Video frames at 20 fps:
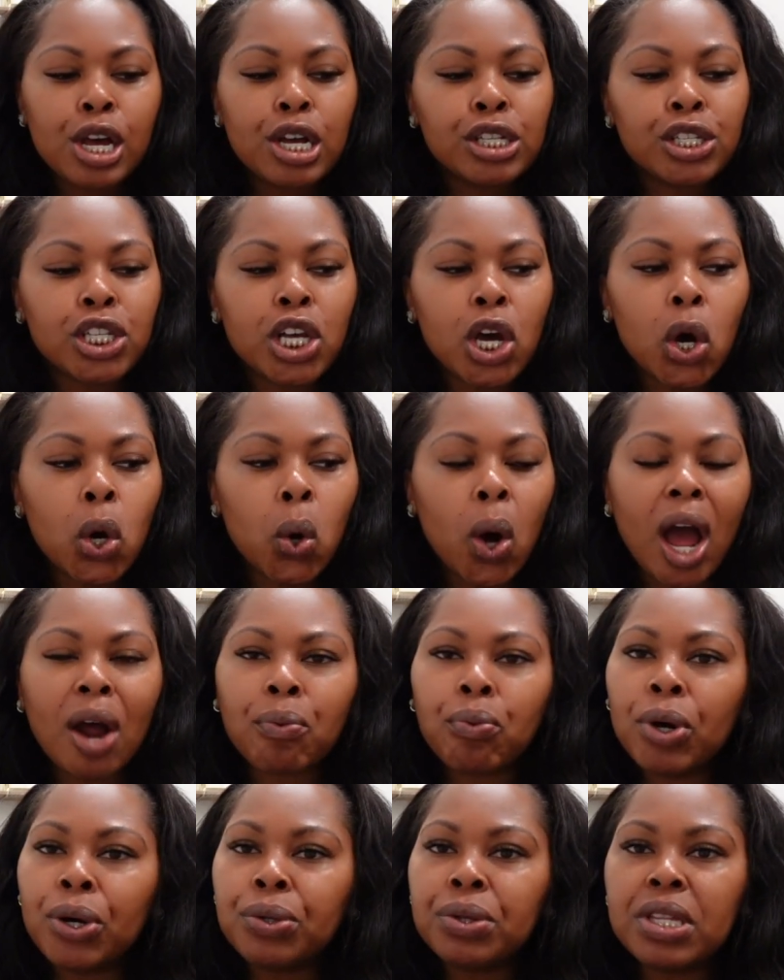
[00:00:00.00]
So I
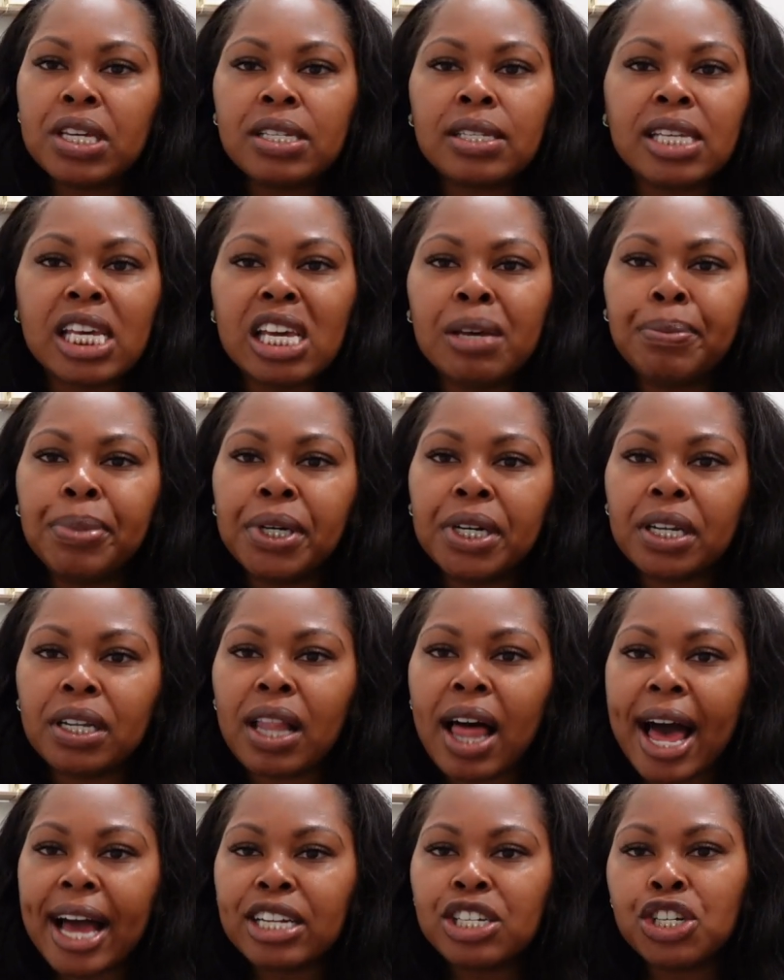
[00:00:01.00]
wrote this ebook
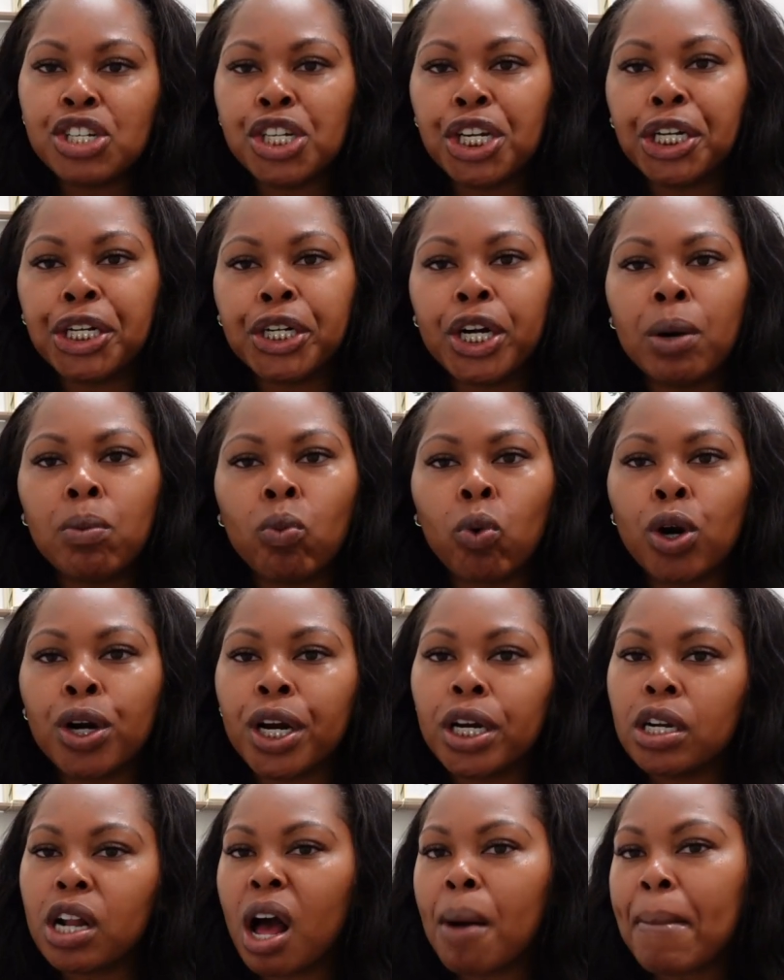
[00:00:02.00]
last year. I'm
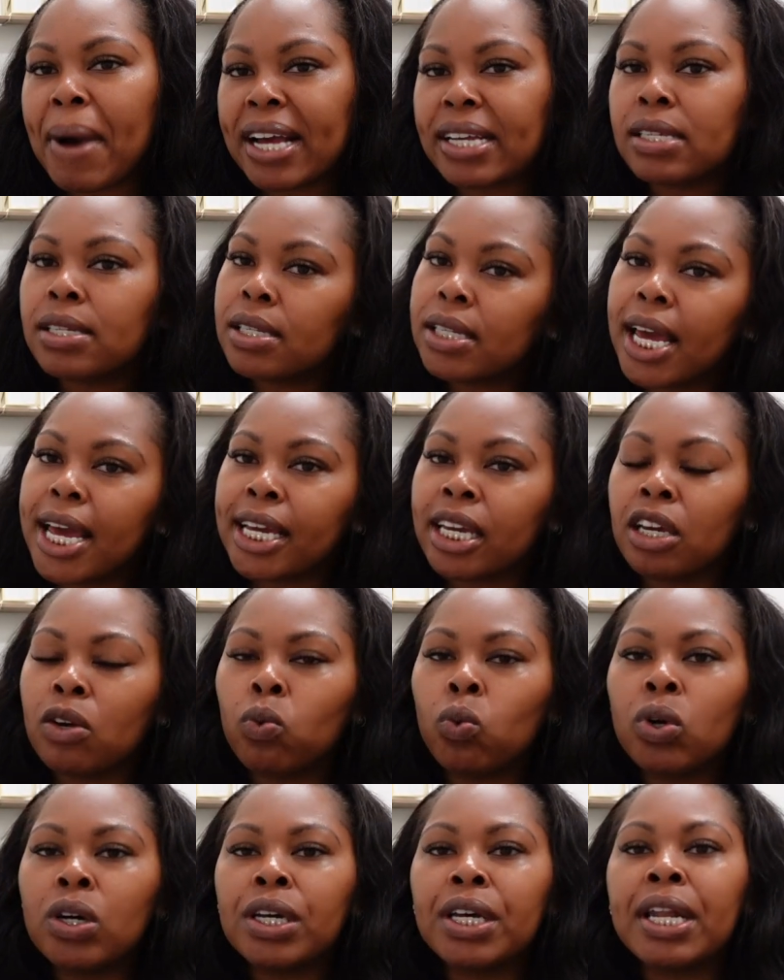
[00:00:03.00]
working on my
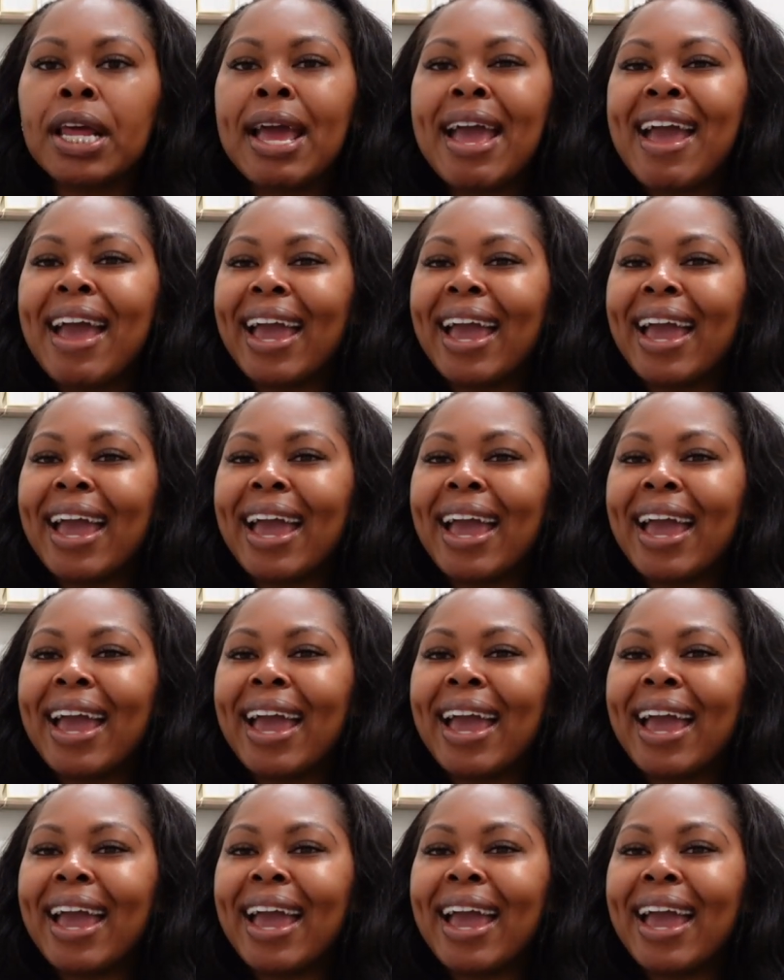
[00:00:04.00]
second one.